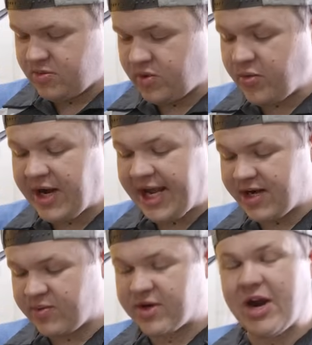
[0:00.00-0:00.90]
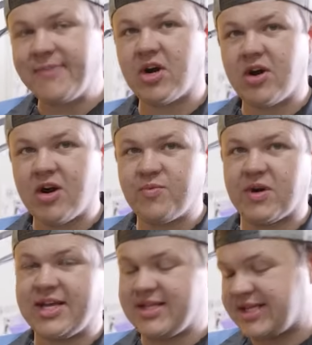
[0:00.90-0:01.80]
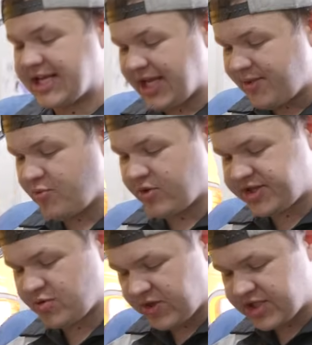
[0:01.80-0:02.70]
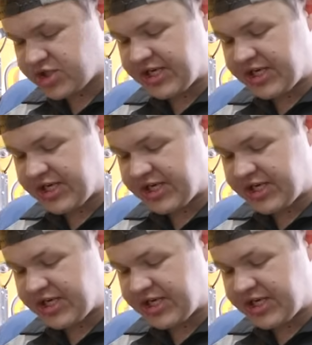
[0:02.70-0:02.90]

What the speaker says: We went ahead and we grabbed our hardware kit that came with the winch.